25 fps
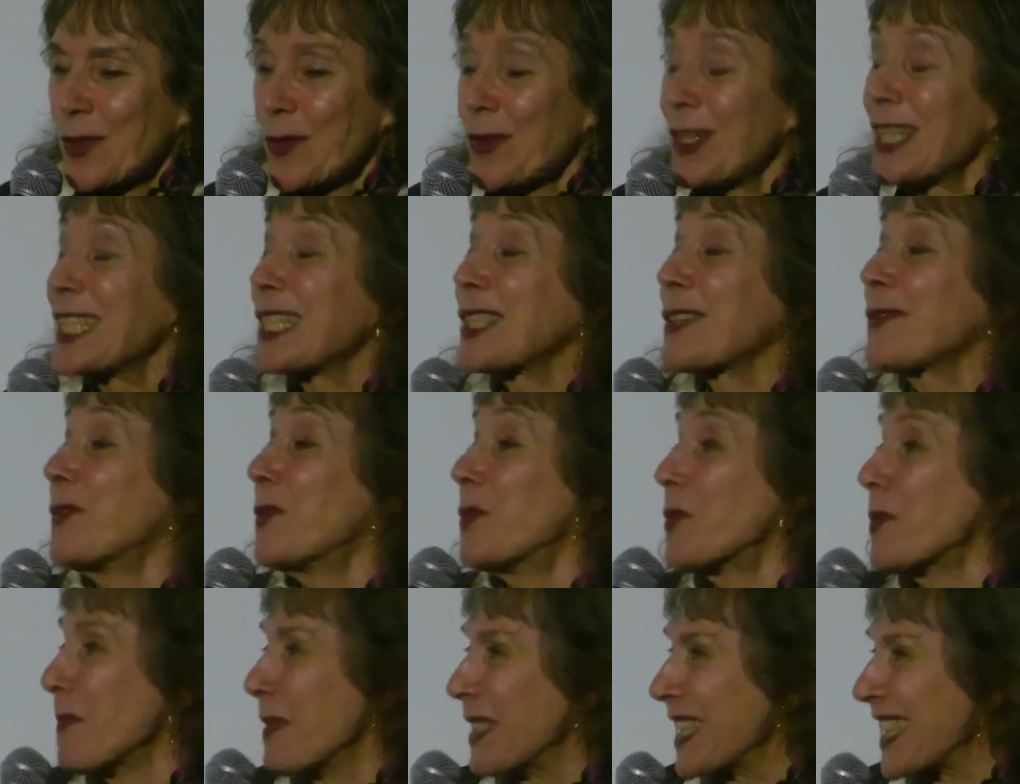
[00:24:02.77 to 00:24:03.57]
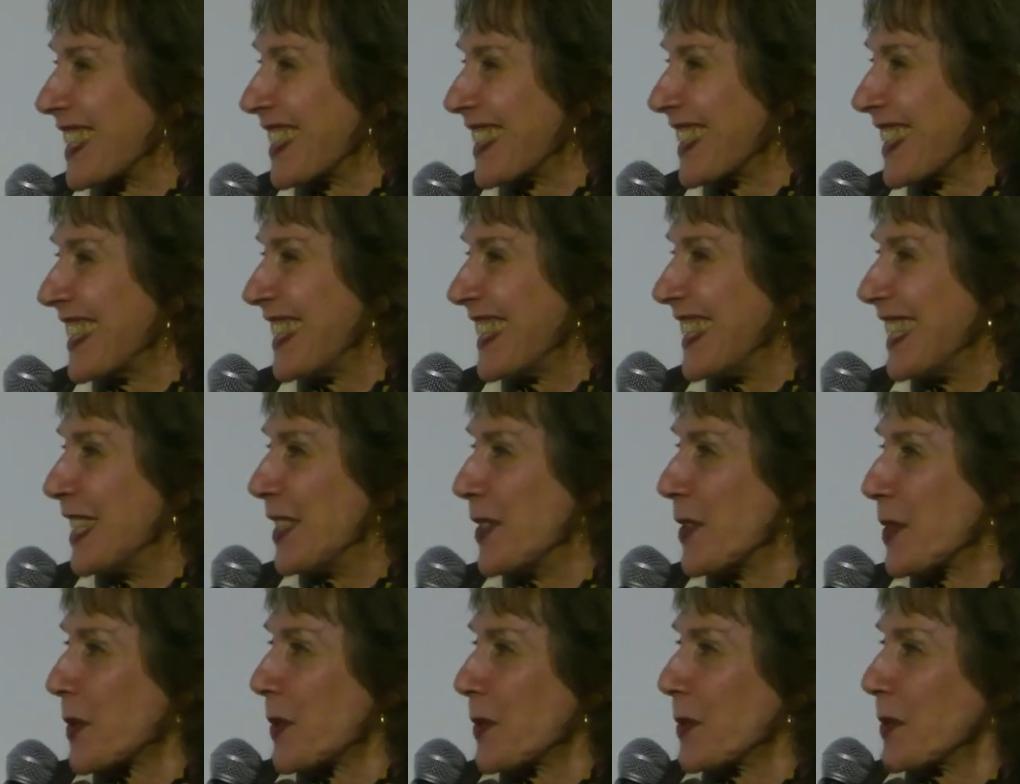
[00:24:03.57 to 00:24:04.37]
transforming
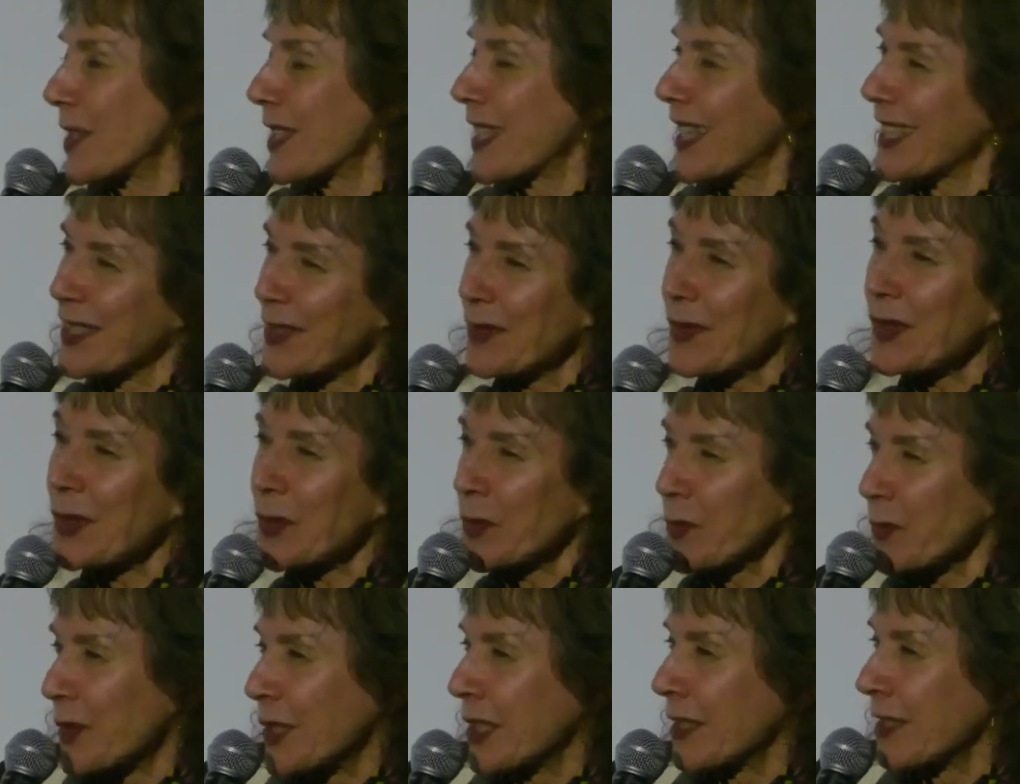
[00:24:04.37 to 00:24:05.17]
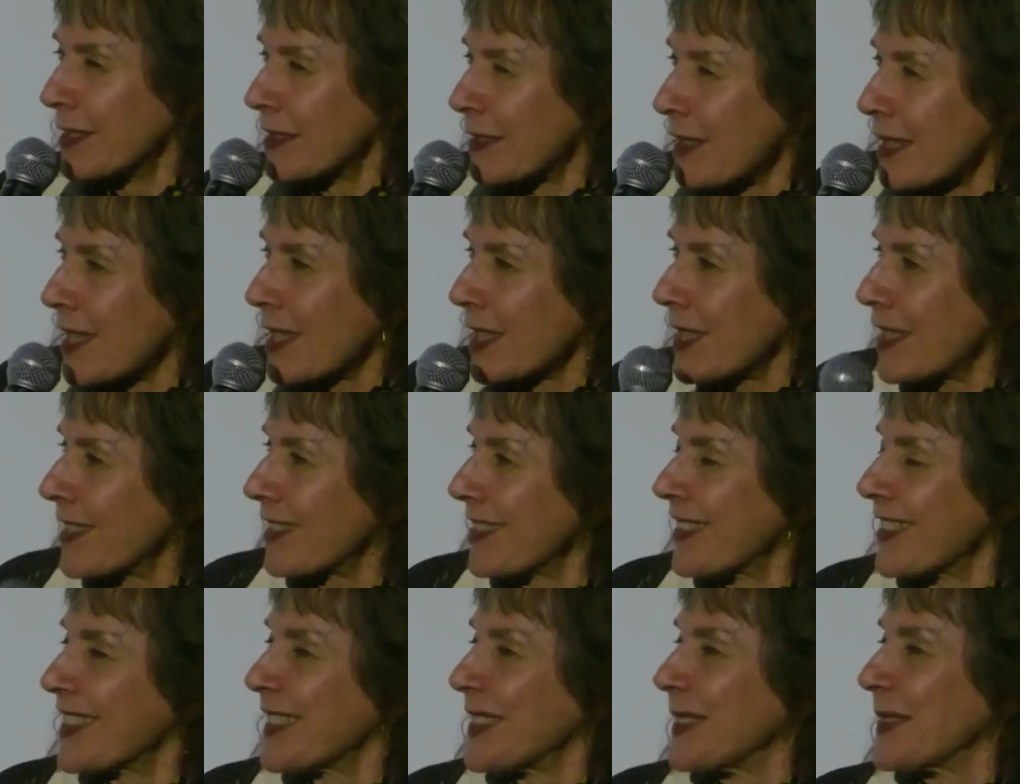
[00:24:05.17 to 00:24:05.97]
into a kind of surreal
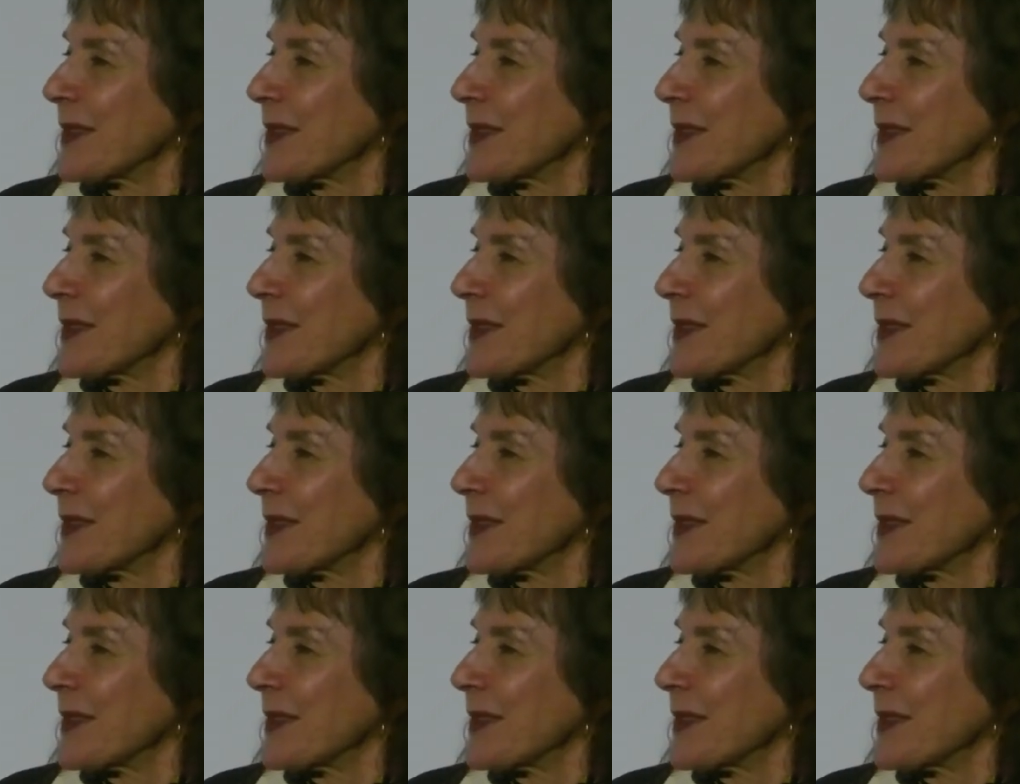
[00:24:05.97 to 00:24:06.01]
scene?